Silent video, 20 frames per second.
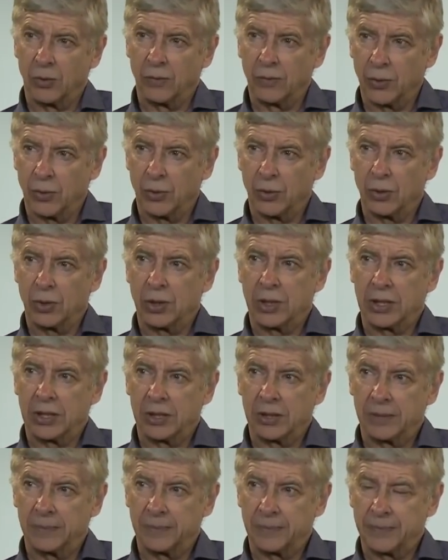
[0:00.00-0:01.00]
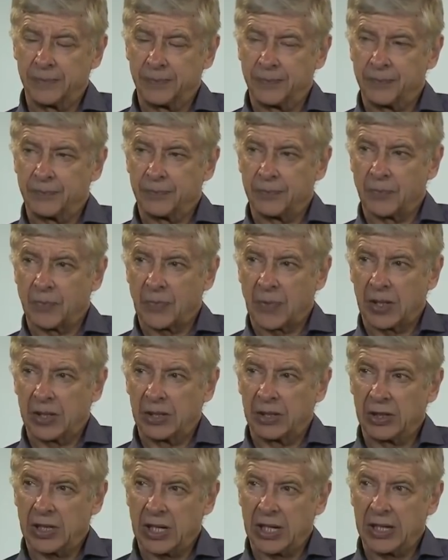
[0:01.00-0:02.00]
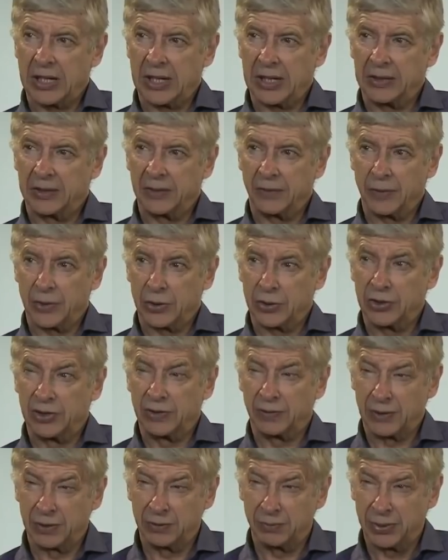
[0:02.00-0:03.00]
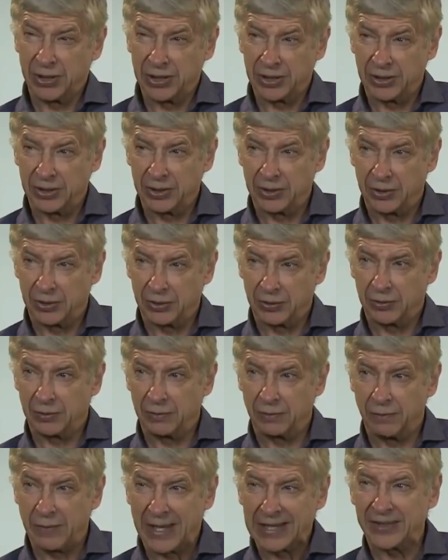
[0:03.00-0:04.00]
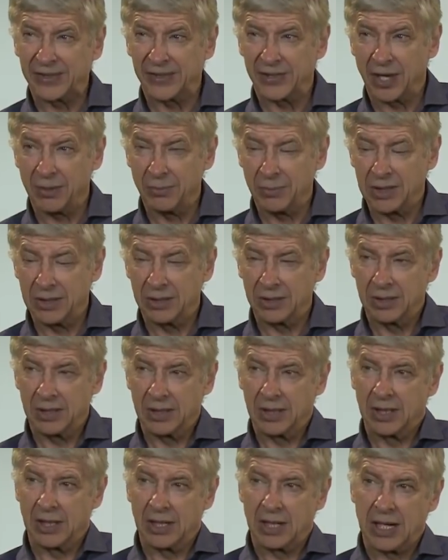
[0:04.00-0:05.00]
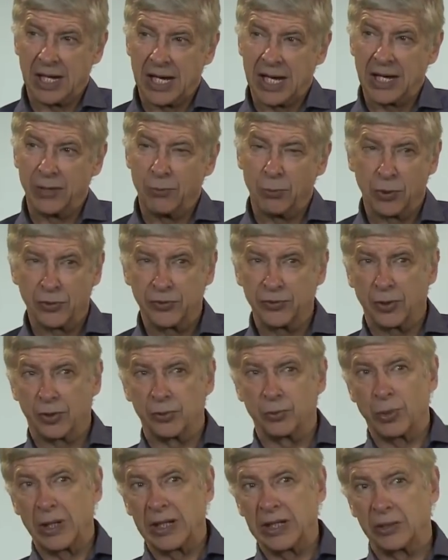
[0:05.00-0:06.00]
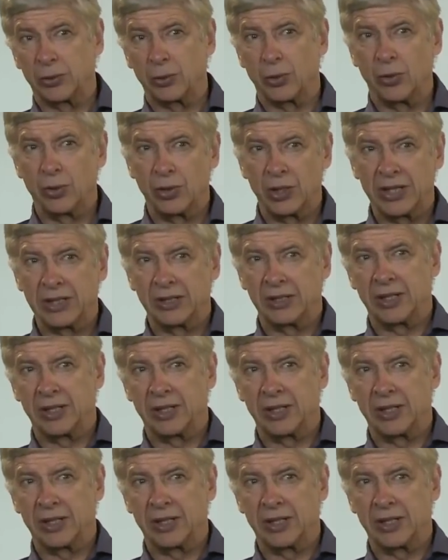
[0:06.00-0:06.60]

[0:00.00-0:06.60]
overall, I had a very difficult period that summer. I was not well at all,